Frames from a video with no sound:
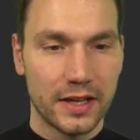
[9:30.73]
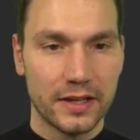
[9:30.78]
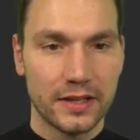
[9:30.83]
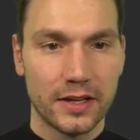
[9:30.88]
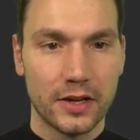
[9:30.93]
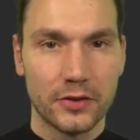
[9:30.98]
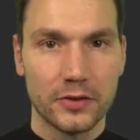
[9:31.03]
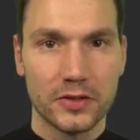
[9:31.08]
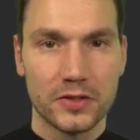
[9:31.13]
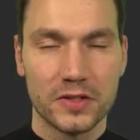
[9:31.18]
and
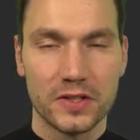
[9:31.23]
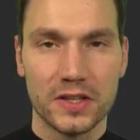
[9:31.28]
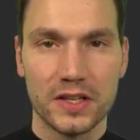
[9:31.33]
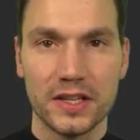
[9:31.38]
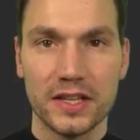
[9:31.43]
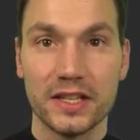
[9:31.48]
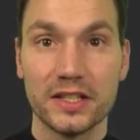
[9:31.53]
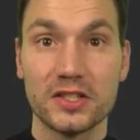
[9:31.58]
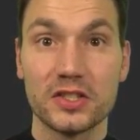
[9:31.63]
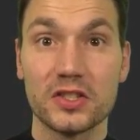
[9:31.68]
now you
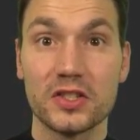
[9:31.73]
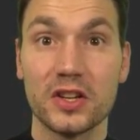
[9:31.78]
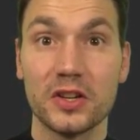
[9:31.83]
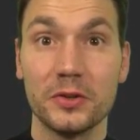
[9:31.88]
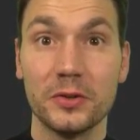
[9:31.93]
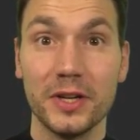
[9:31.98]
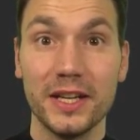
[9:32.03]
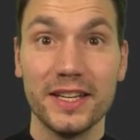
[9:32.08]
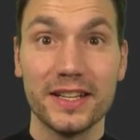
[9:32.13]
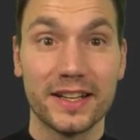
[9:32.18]
see it's
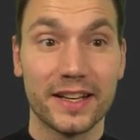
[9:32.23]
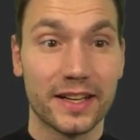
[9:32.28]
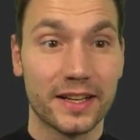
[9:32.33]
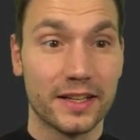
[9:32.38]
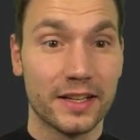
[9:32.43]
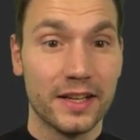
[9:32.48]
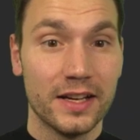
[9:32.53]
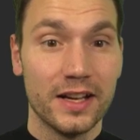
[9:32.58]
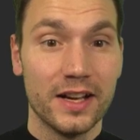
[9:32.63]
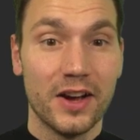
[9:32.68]
green
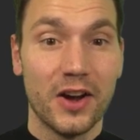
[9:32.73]
again.